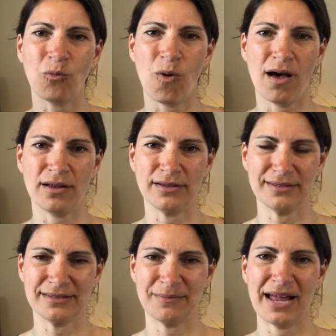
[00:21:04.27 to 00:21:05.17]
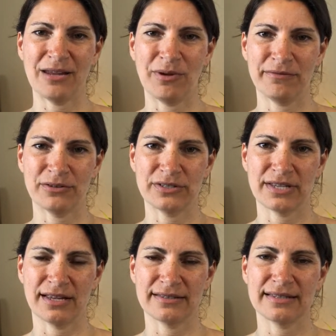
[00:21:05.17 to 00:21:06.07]
walls, Patty Whiffler
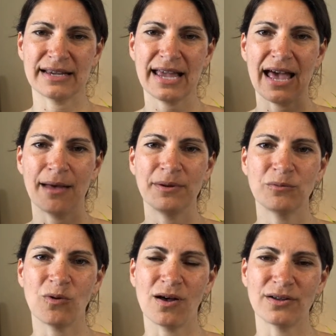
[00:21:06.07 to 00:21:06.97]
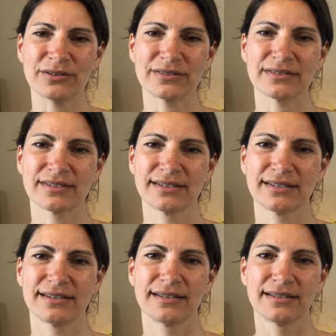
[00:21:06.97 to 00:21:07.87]
says, the cabin walls
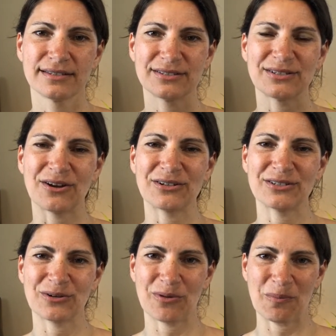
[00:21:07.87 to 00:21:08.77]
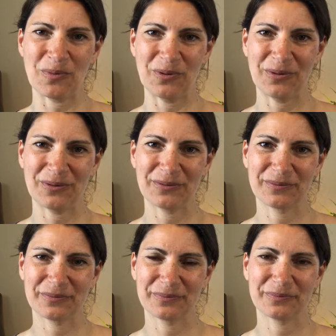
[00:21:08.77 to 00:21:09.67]
start to crumble.
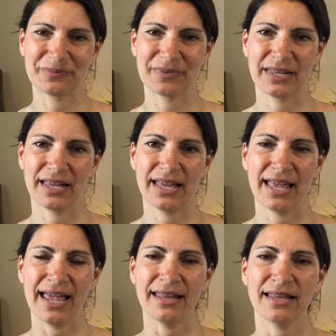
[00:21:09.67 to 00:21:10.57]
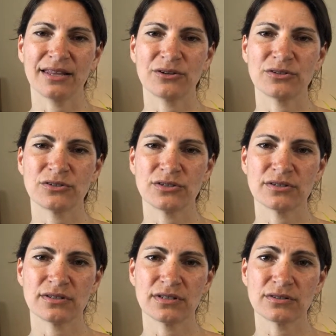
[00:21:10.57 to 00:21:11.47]
And then there's
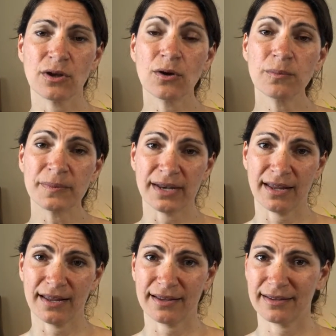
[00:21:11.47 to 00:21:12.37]
just this opening.